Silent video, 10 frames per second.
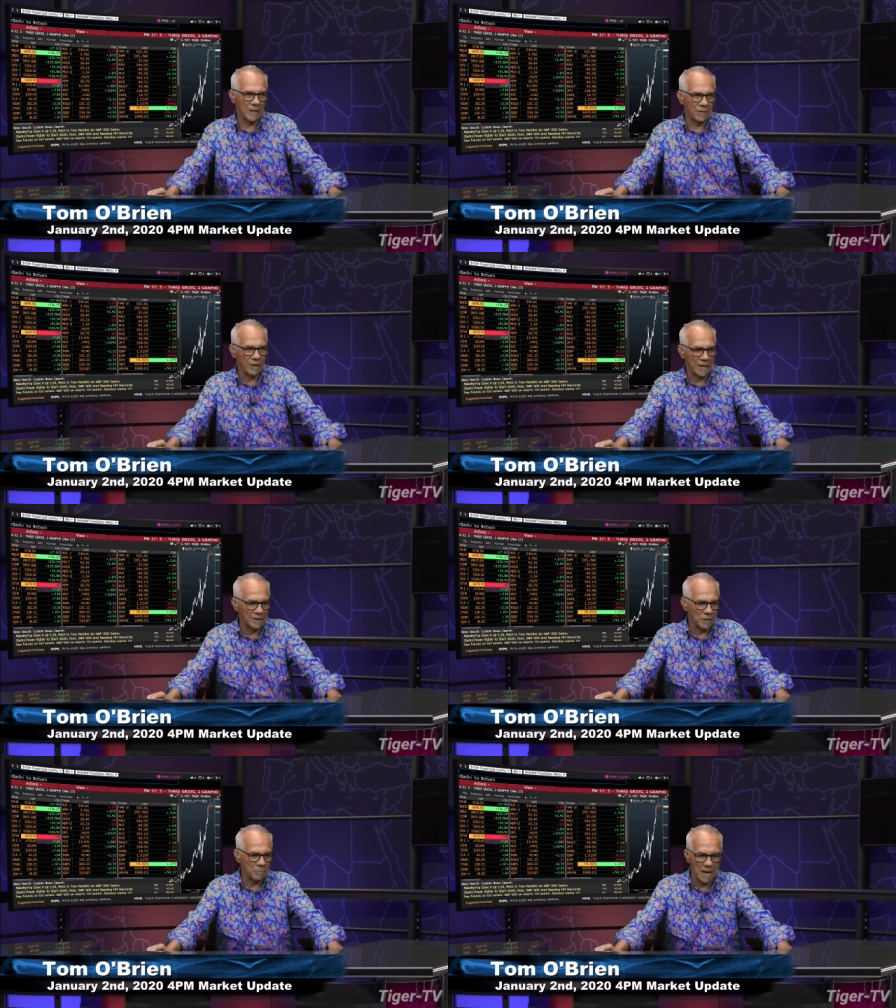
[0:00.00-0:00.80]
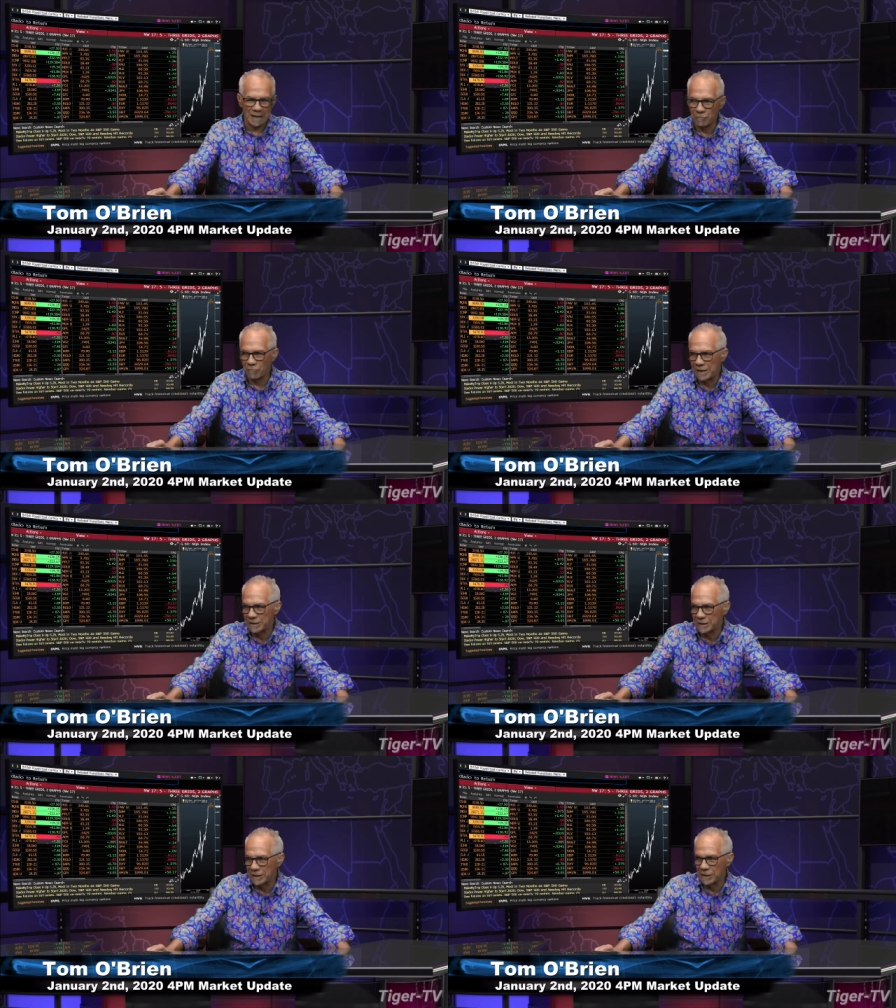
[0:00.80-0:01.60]
They ran this market right
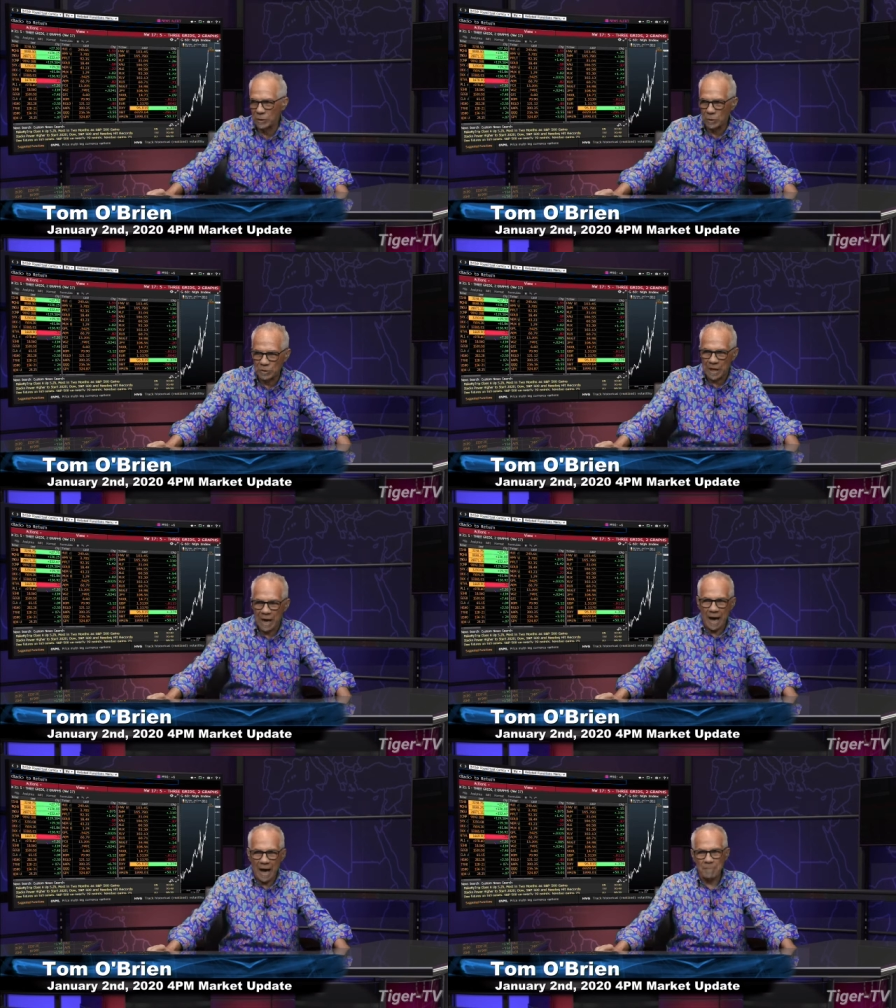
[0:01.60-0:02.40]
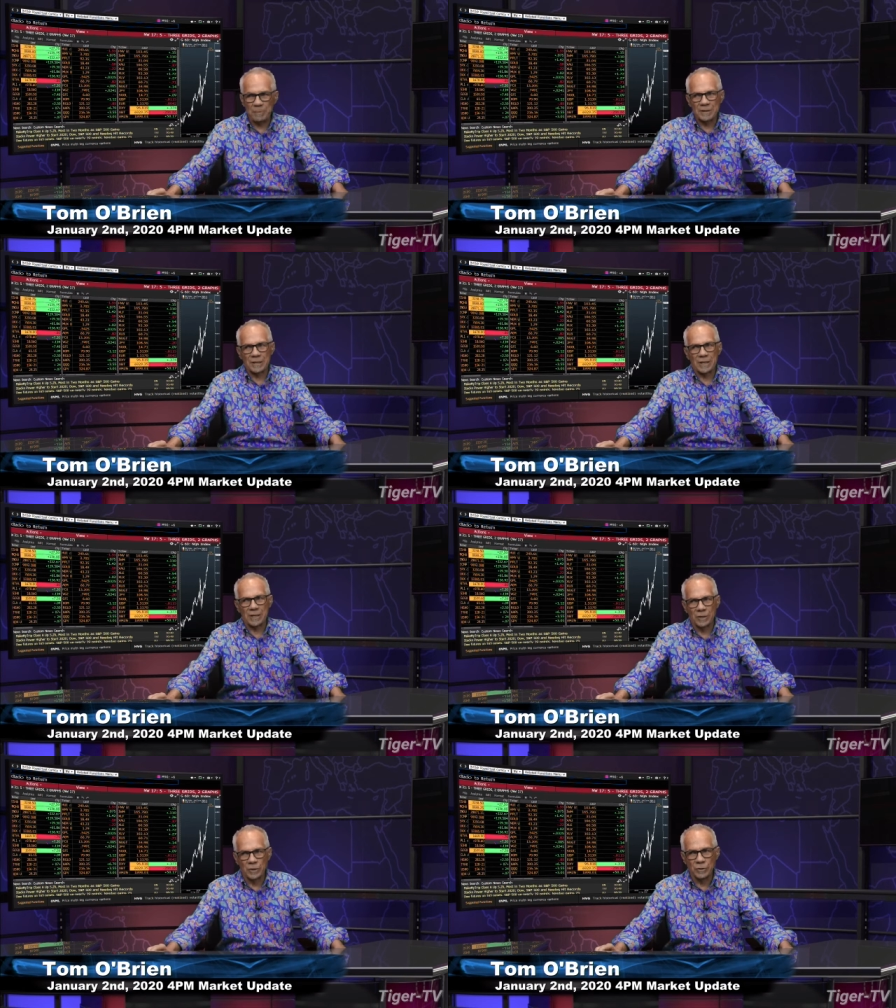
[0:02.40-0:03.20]
into the close, up into the
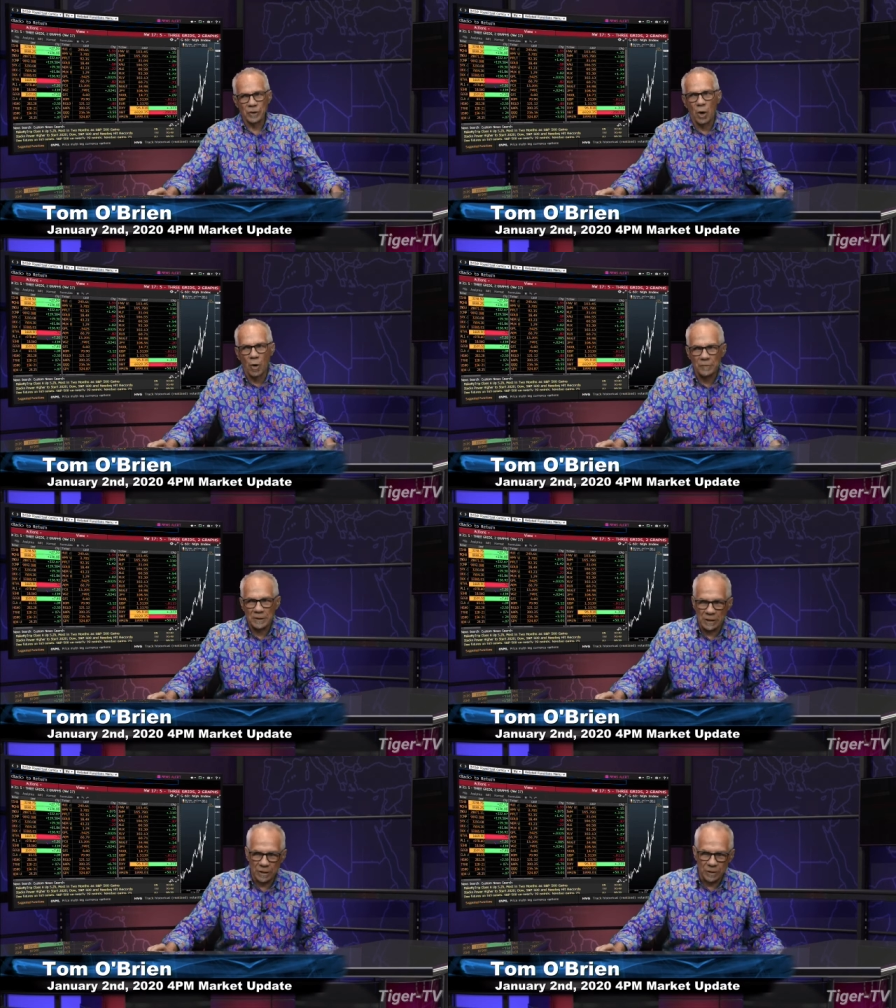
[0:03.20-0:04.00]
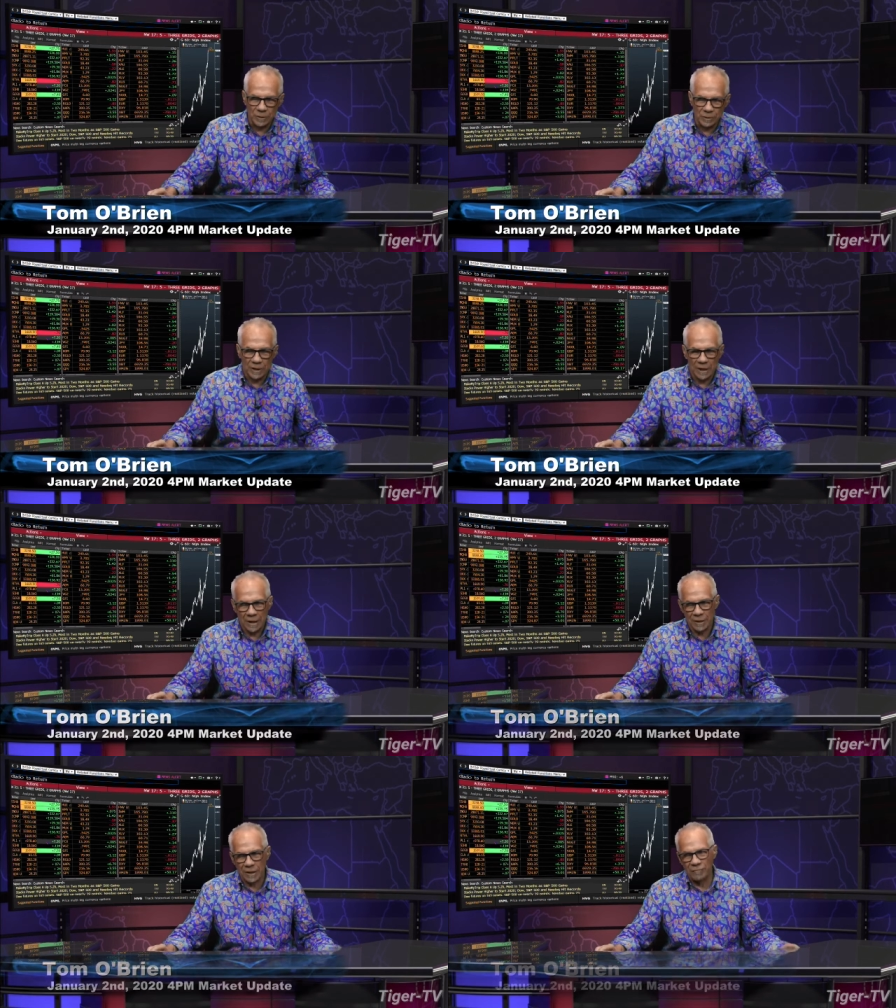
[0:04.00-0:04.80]
close, over the close.
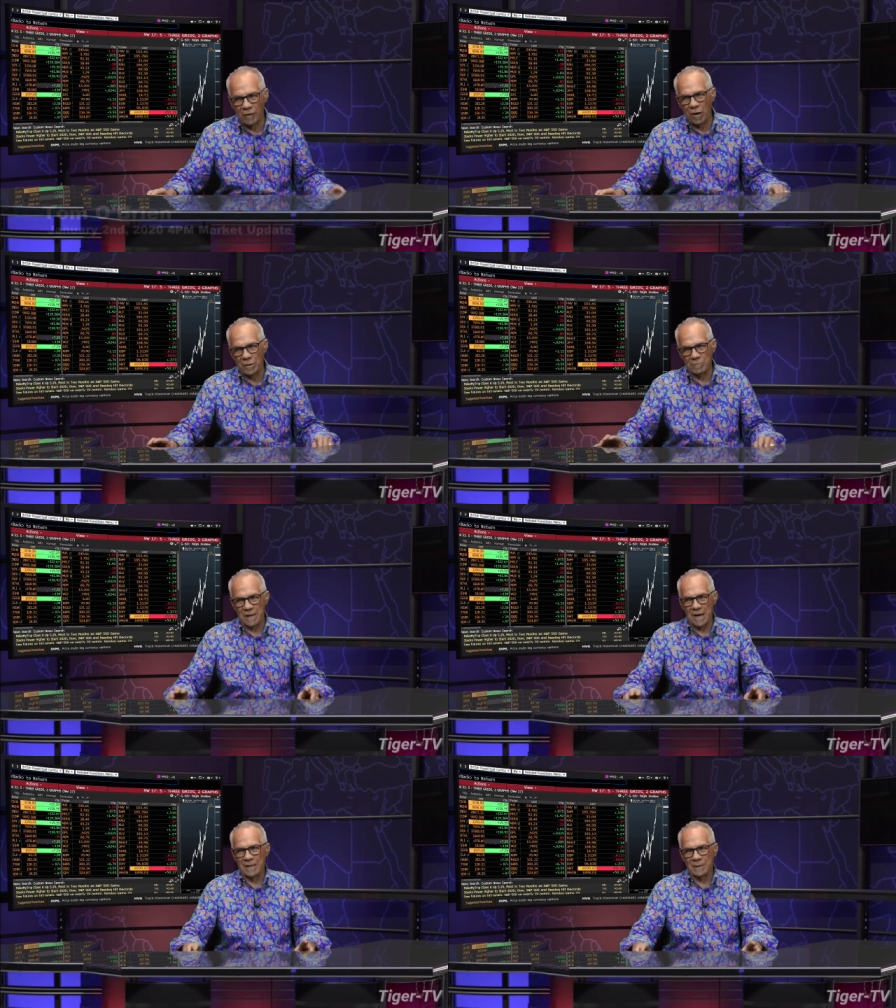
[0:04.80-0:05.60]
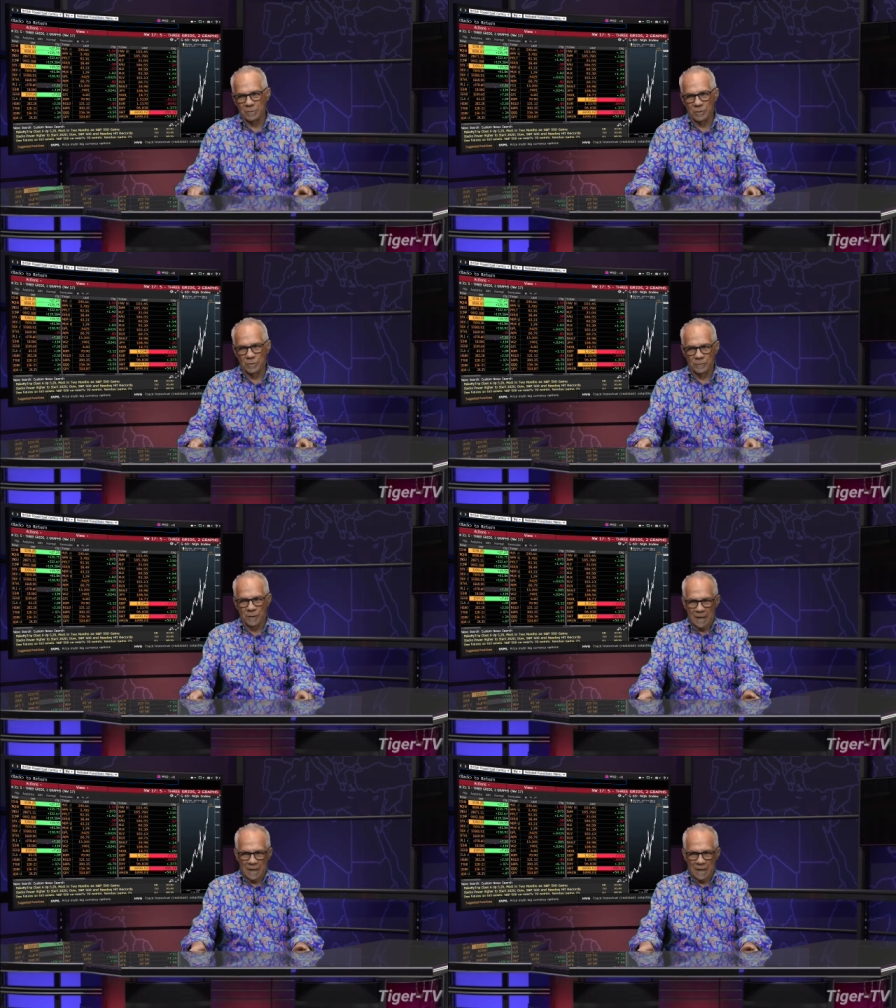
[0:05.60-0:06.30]
You get volume behind the move.